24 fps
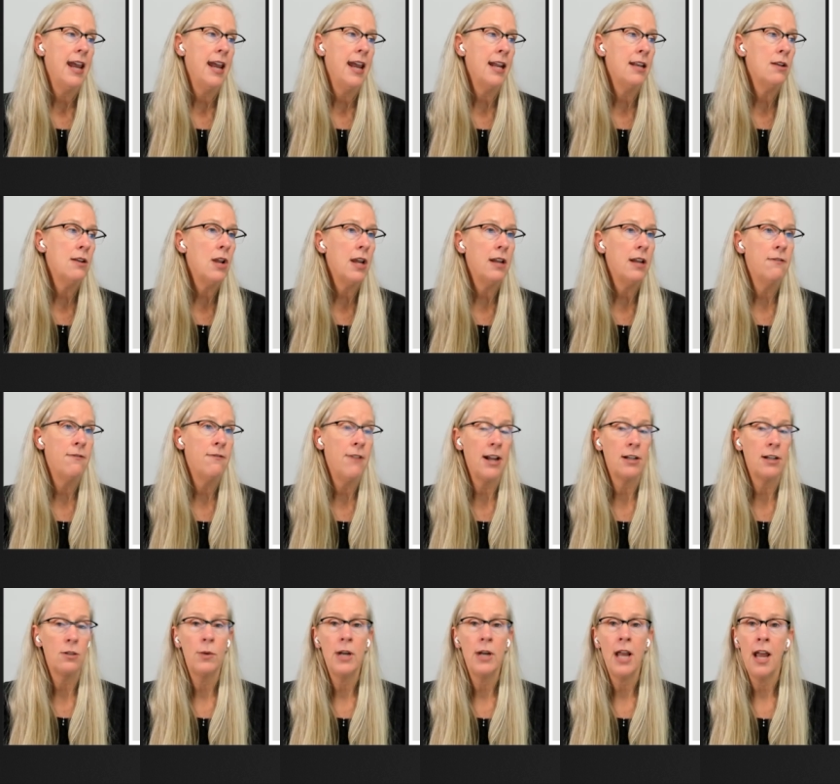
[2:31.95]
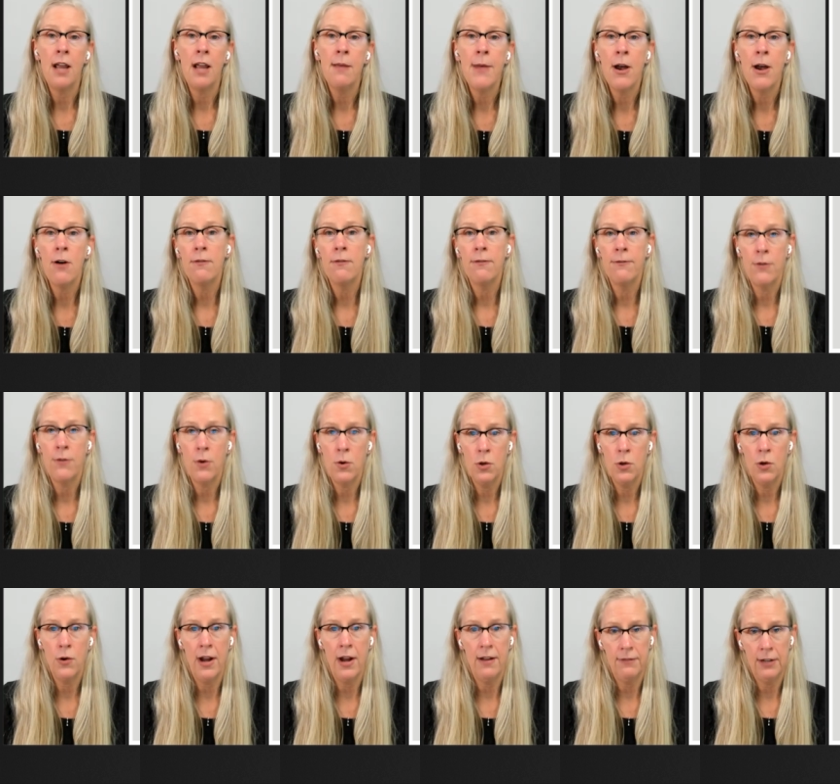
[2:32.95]
And in fact, when I'm out
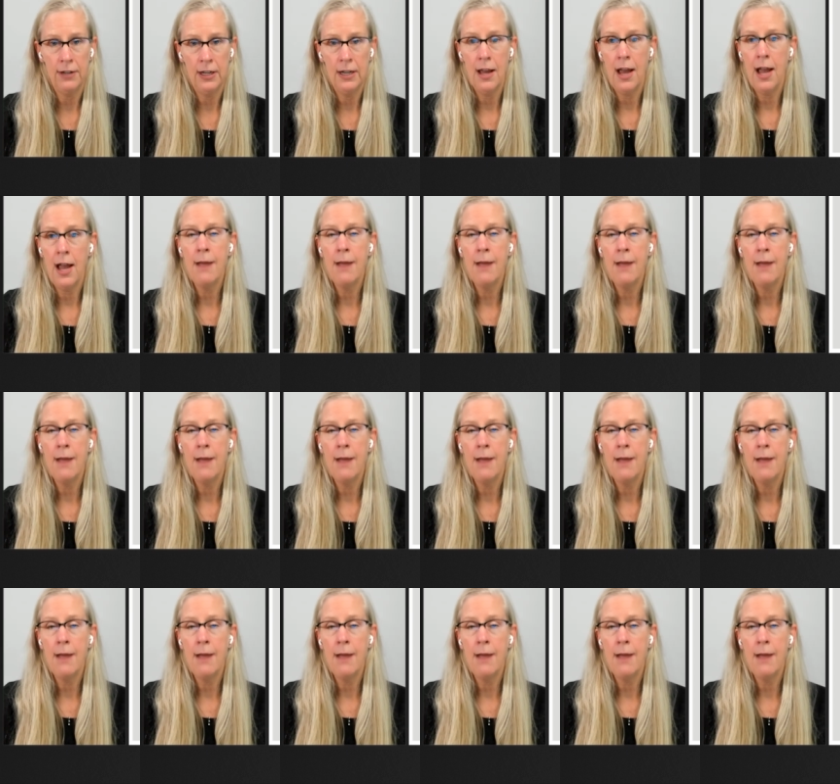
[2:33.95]
photographing,